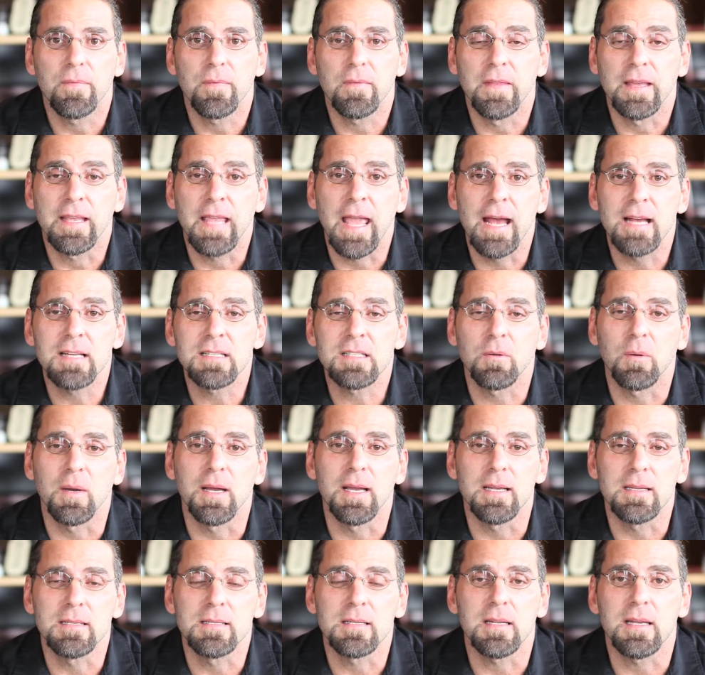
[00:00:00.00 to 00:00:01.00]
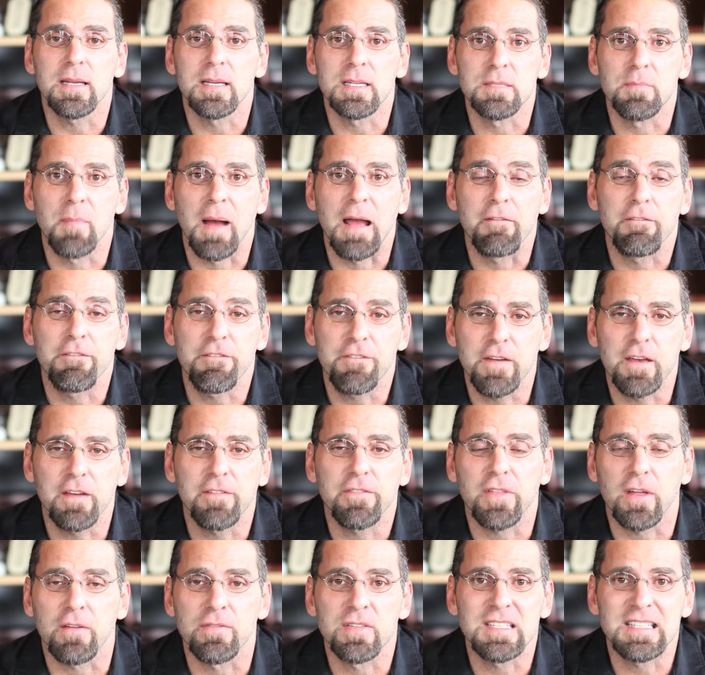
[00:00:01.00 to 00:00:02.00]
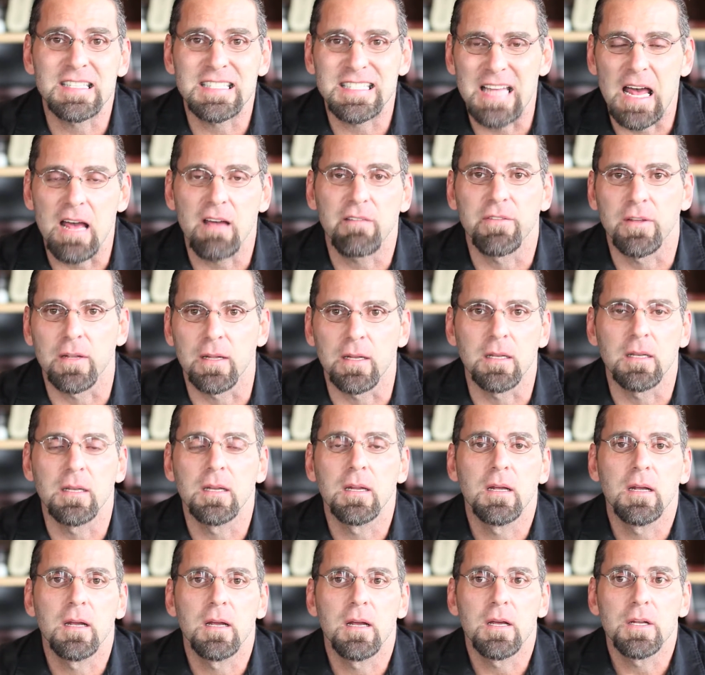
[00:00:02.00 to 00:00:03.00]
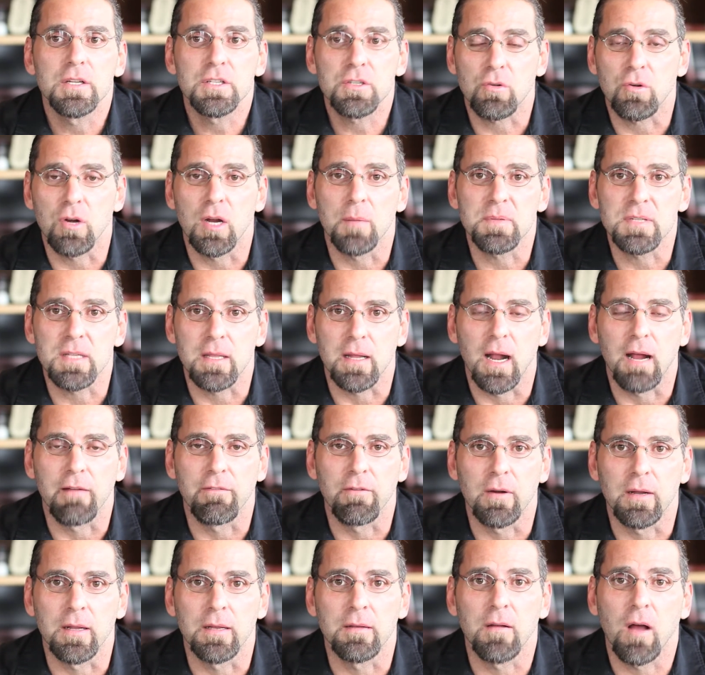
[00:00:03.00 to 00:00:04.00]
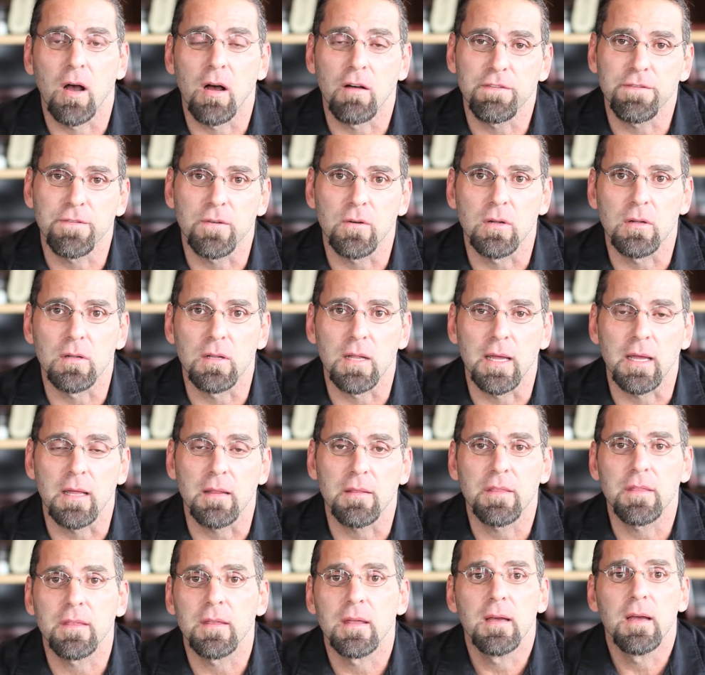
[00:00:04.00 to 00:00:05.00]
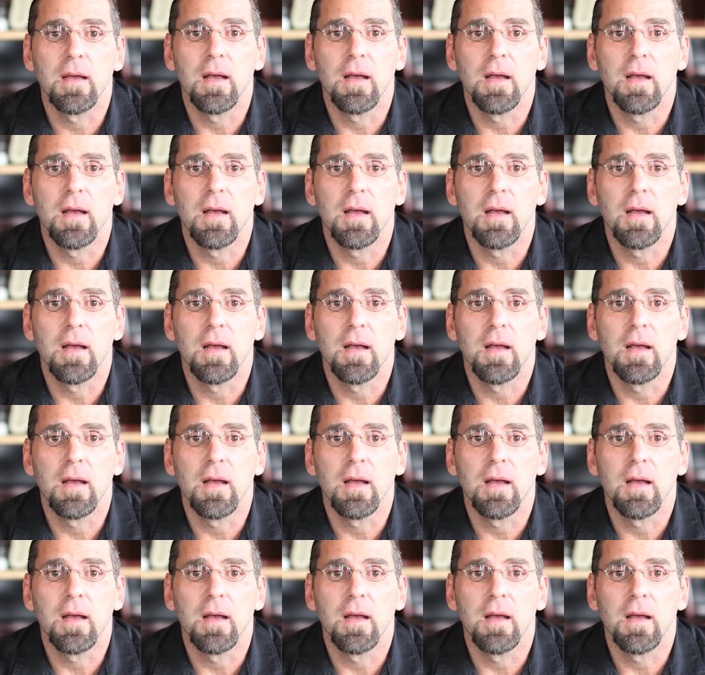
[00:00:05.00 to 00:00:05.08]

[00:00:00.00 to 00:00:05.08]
The Castaways is my 5th of 7 scripts that I've written, all full length,